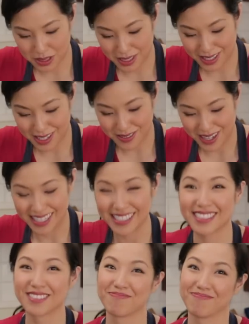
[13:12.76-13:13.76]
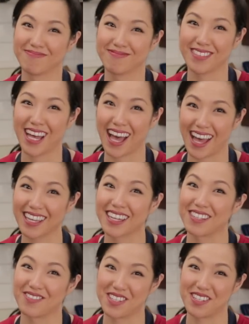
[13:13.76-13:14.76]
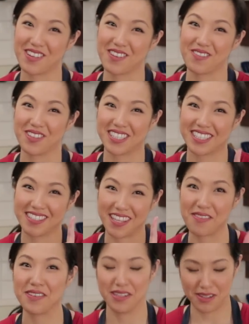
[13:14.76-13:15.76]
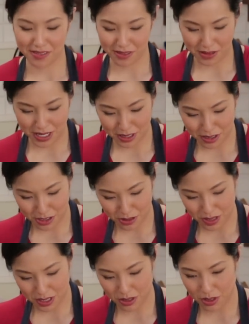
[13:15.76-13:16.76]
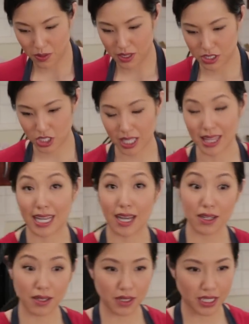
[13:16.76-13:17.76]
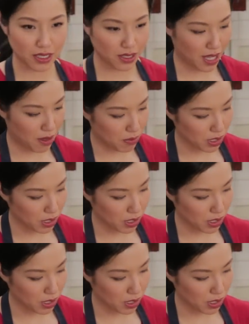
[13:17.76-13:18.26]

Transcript: sticky rice, I got a video with 7 different ways to do it. So you want to check that out. I'll link to that